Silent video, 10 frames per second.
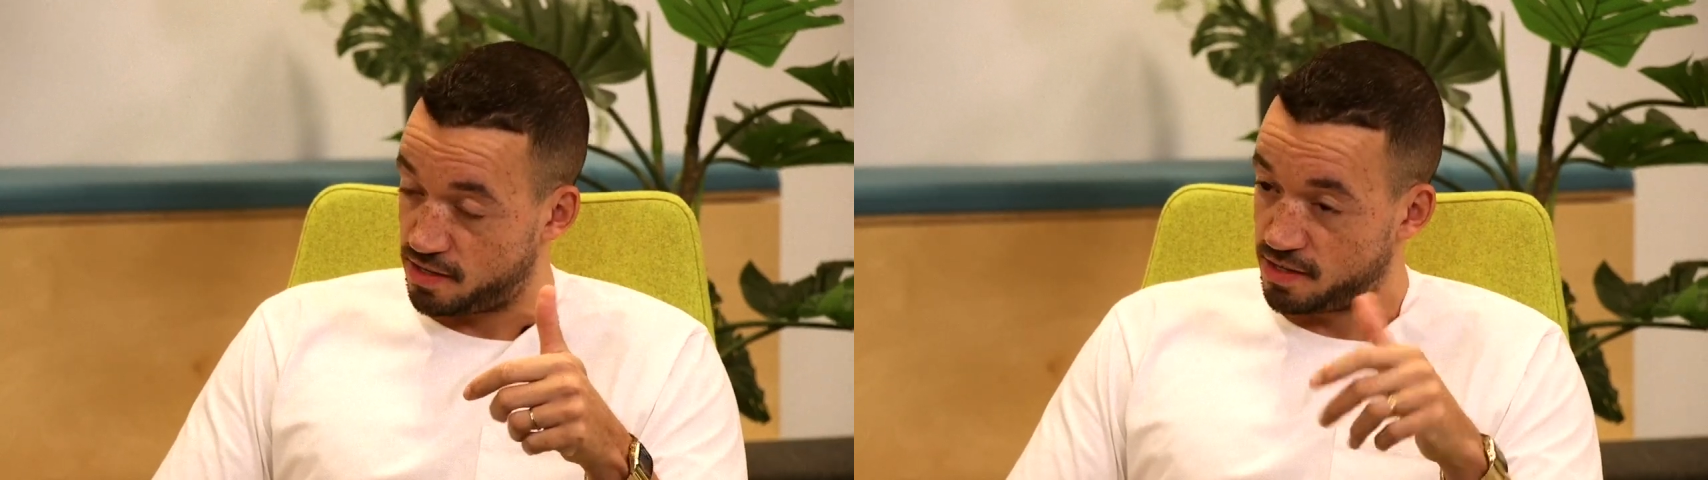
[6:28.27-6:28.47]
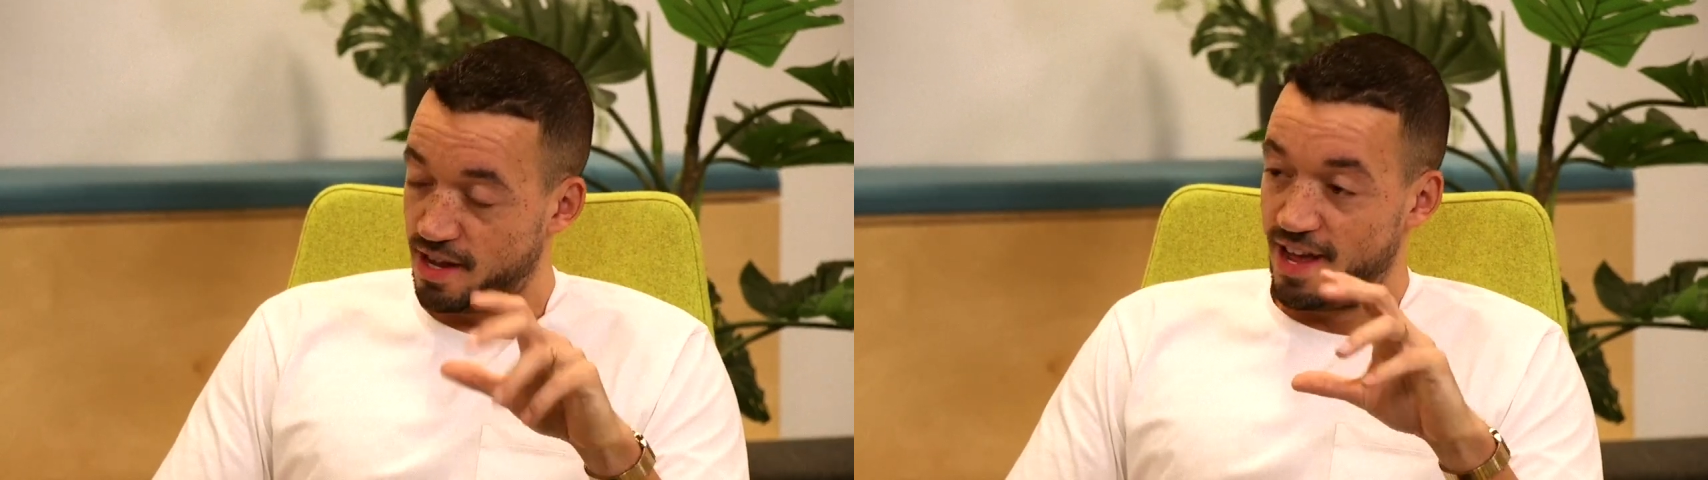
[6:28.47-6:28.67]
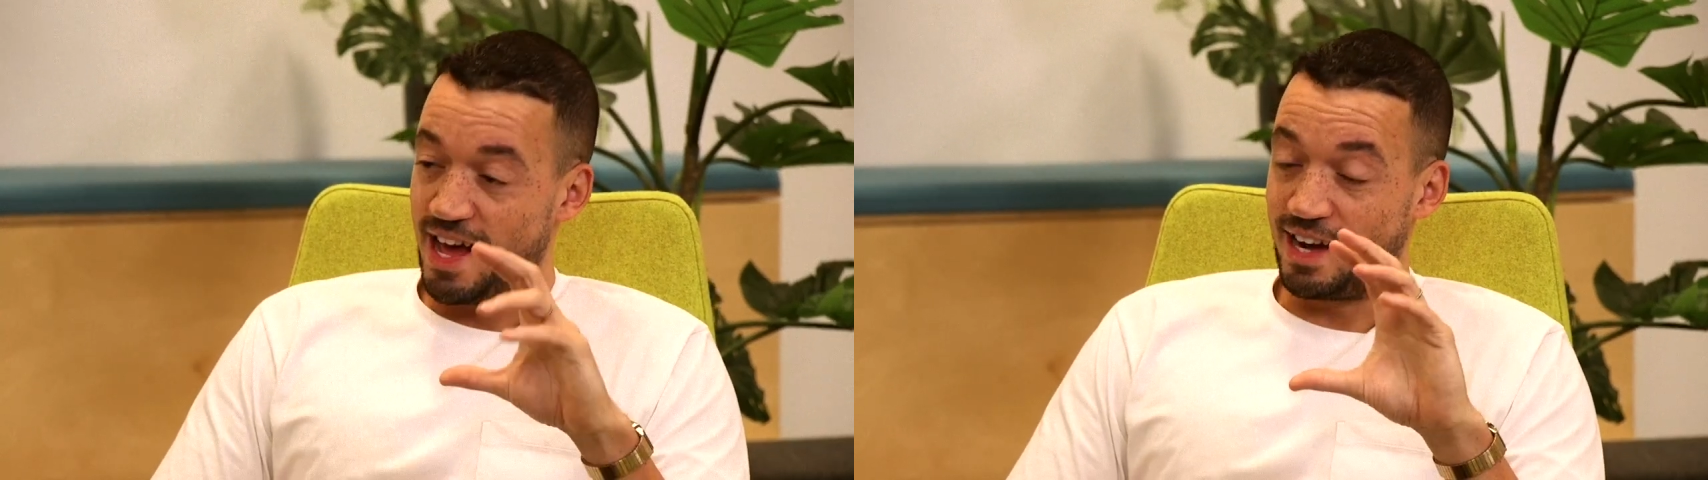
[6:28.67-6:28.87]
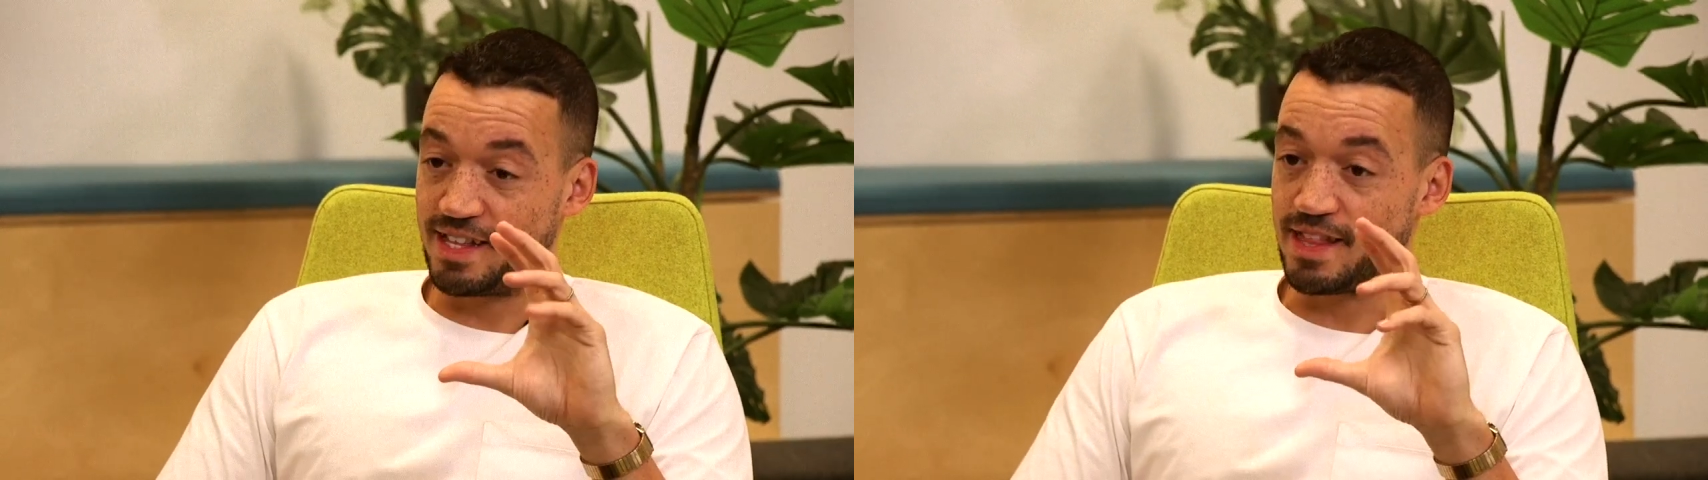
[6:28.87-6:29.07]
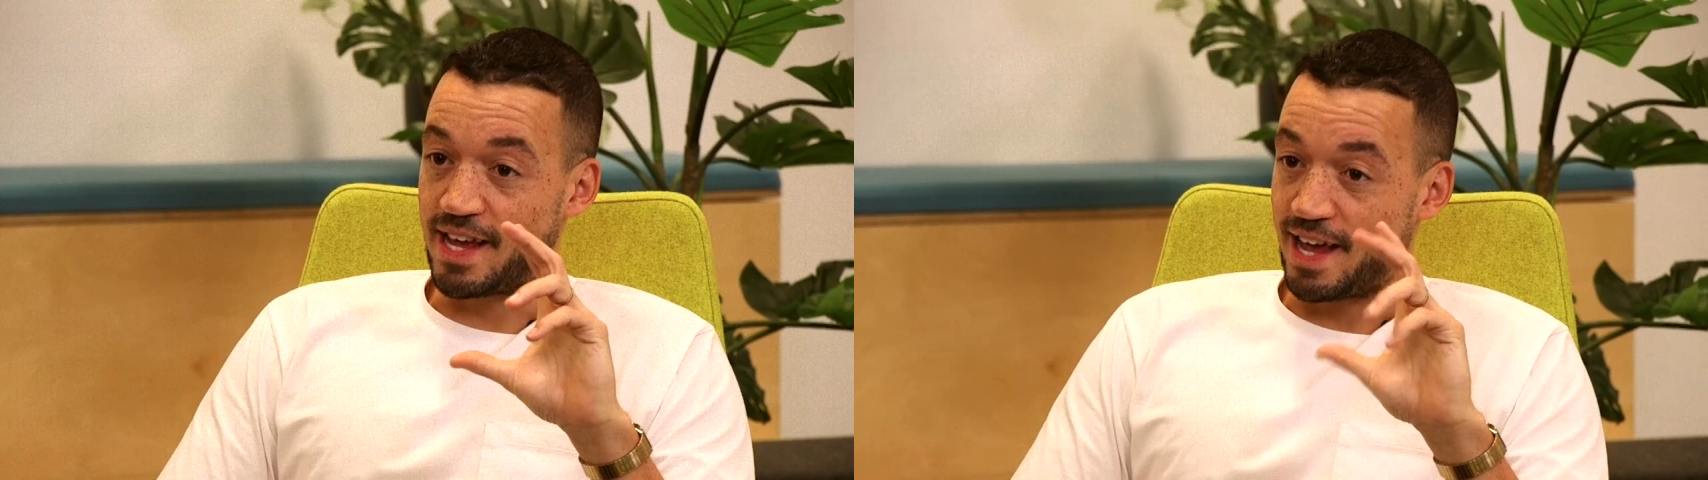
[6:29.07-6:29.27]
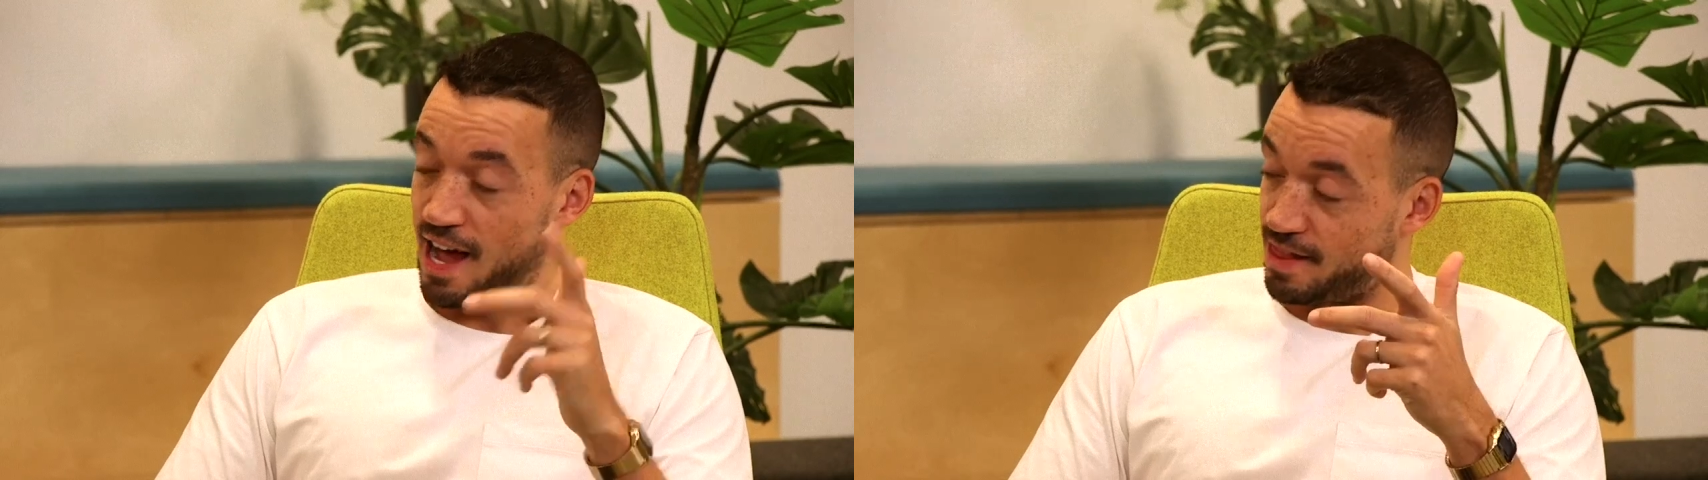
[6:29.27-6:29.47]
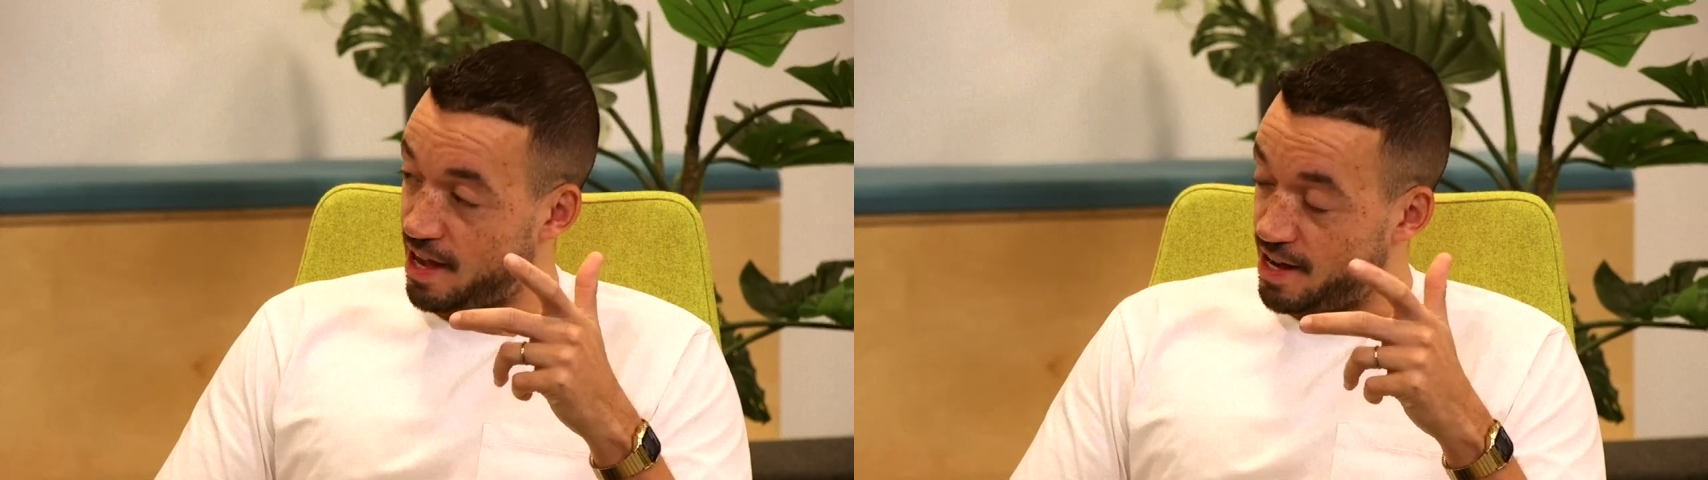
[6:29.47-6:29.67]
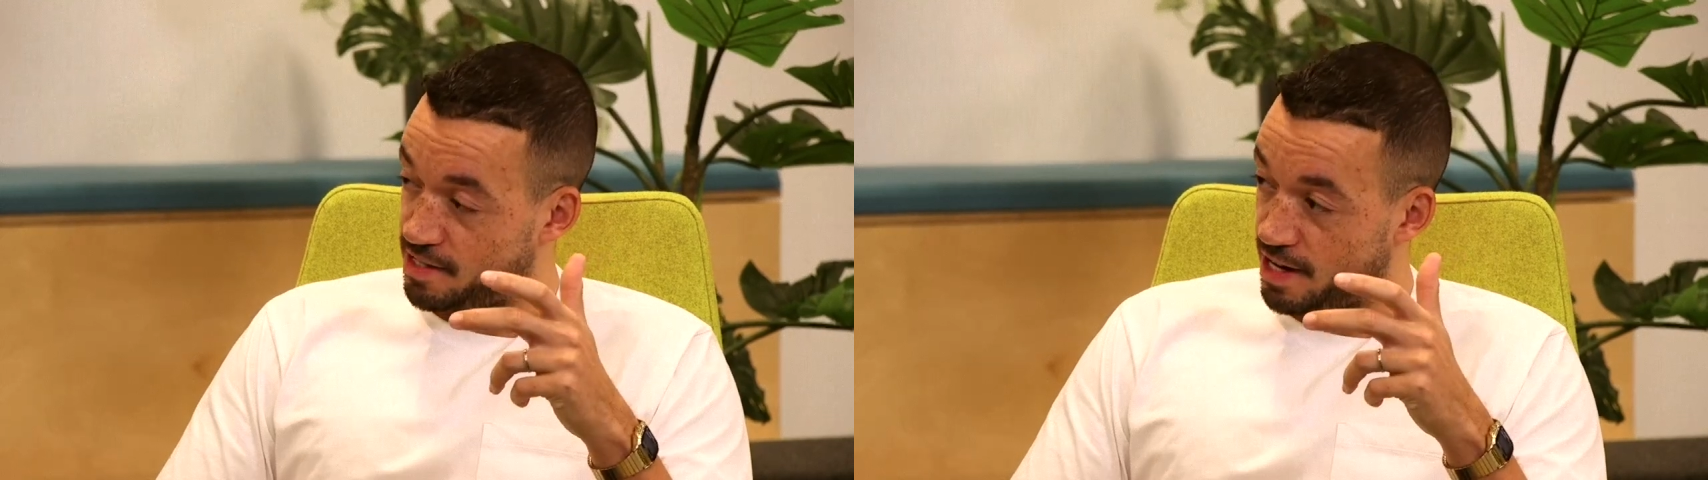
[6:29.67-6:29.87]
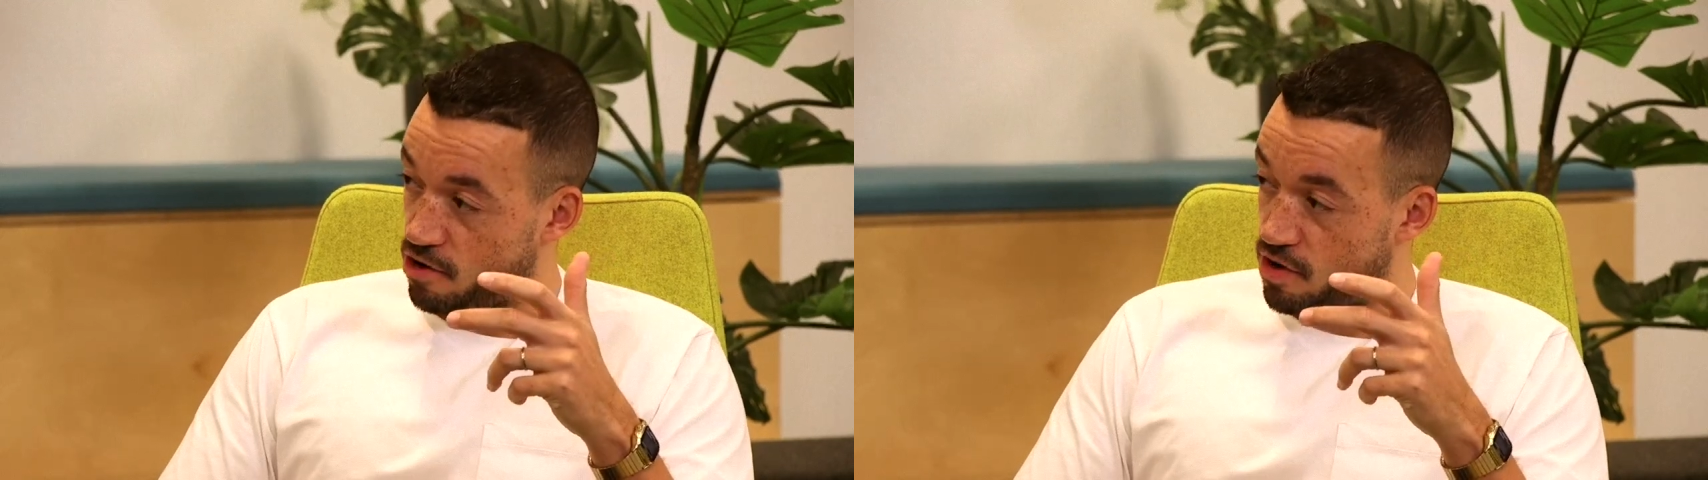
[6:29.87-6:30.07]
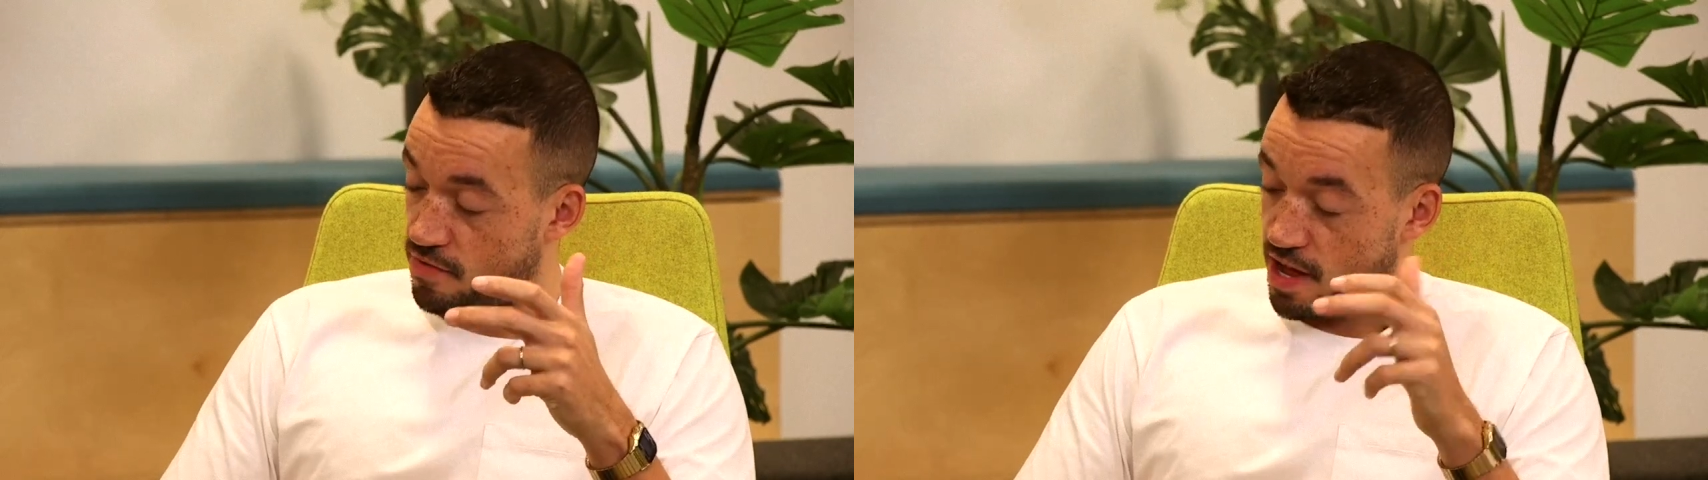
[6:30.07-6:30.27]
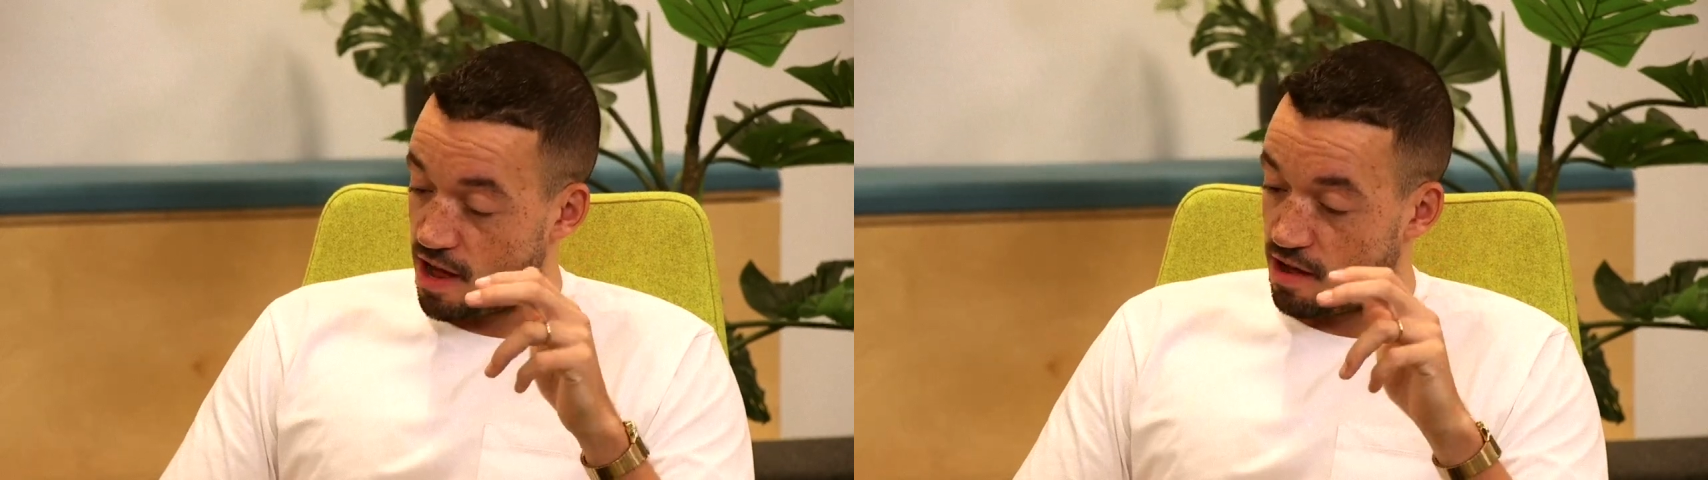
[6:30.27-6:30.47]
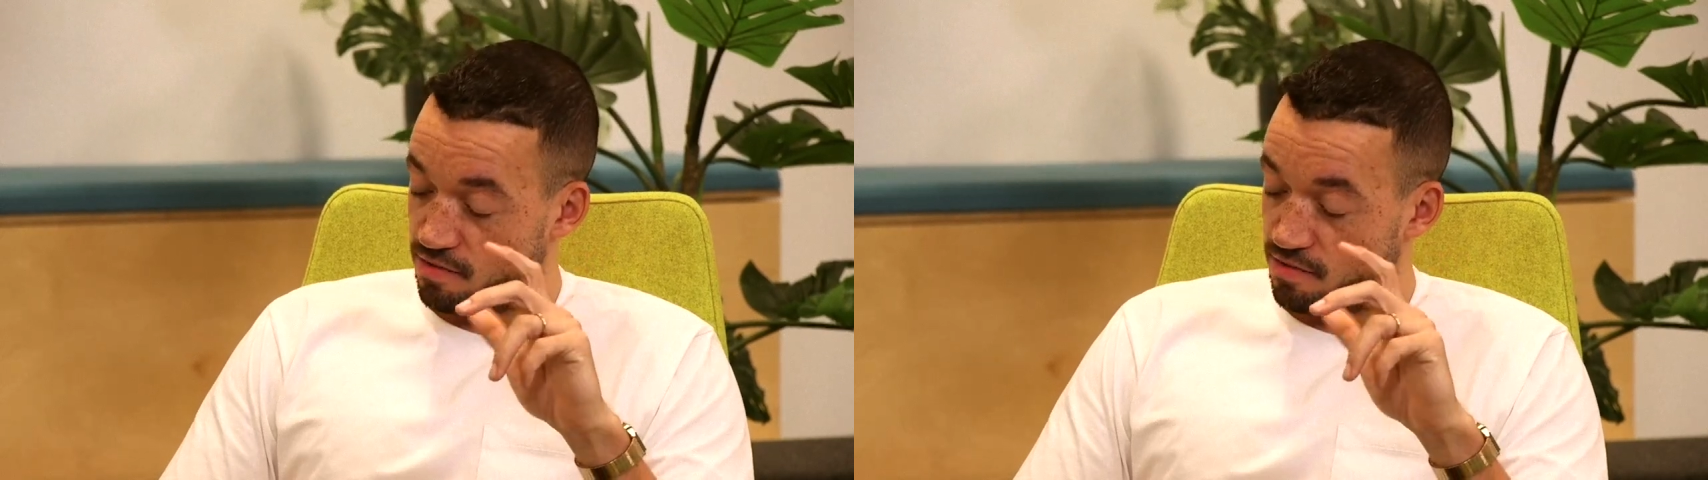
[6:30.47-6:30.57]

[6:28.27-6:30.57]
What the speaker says: And I think they had that idea of